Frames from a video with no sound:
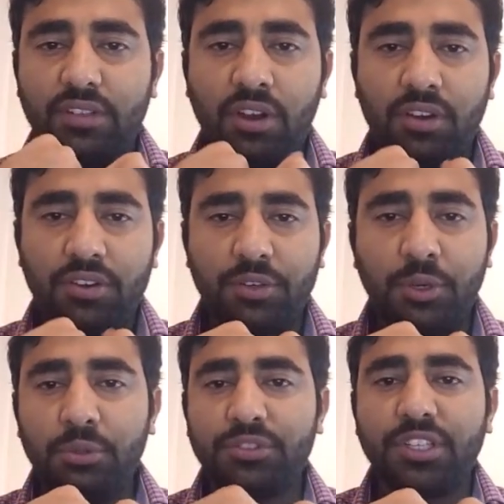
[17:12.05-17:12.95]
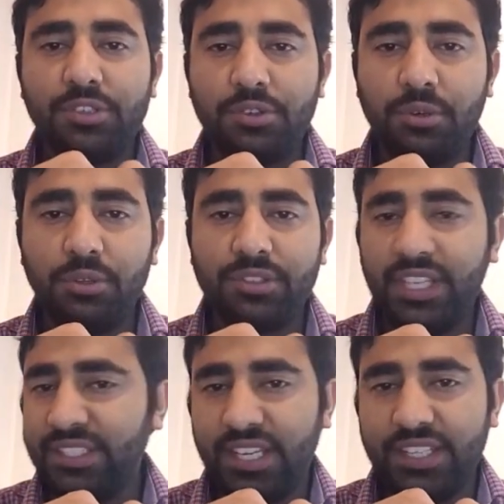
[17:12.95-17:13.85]
or cruise control,
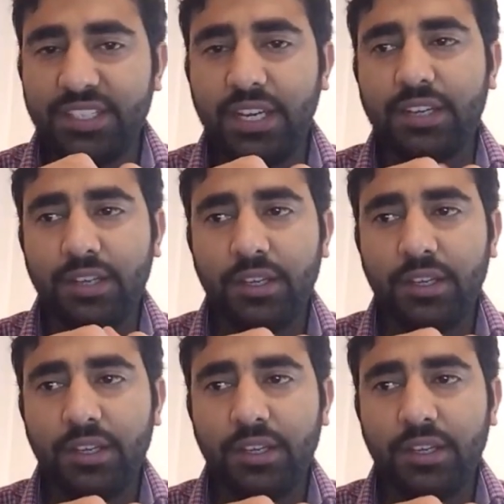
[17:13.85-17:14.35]
things like that.